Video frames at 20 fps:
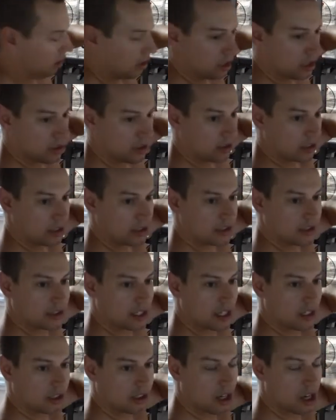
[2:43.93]
here on the
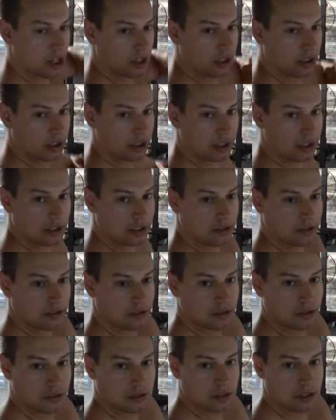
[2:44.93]
inside of the collar, at least
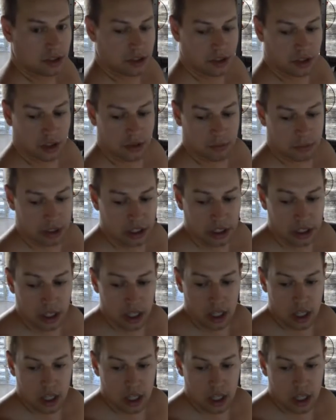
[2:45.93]
it shouldn't be.